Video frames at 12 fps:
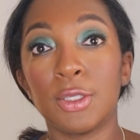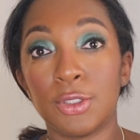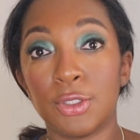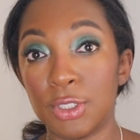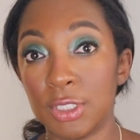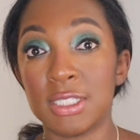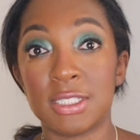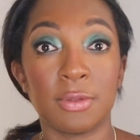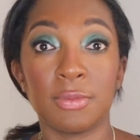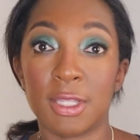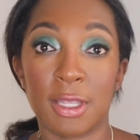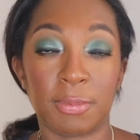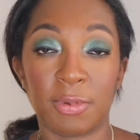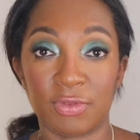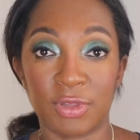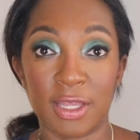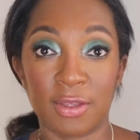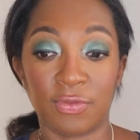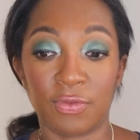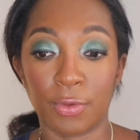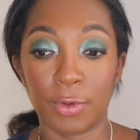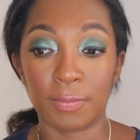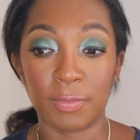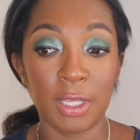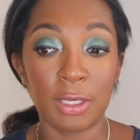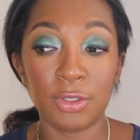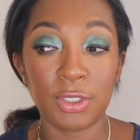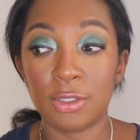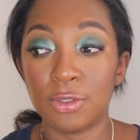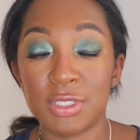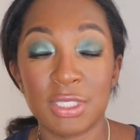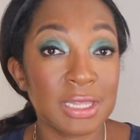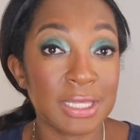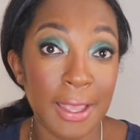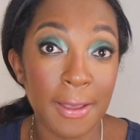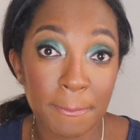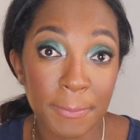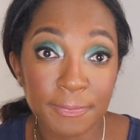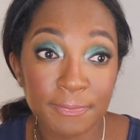you need some type of light form. Now you could use a lamp.